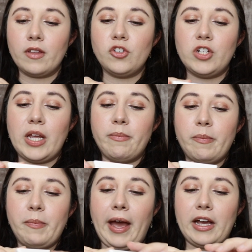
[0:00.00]
shape
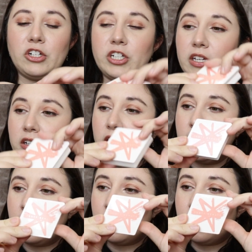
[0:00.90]
packaging
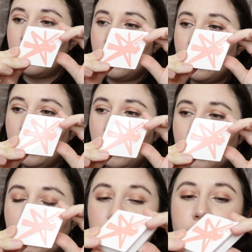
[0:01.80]

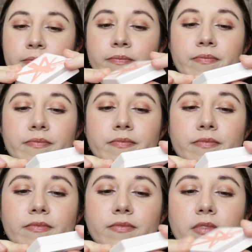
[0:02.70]
here.
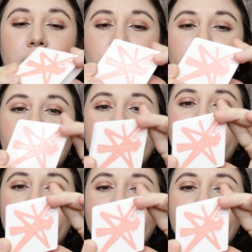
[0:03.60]
It was like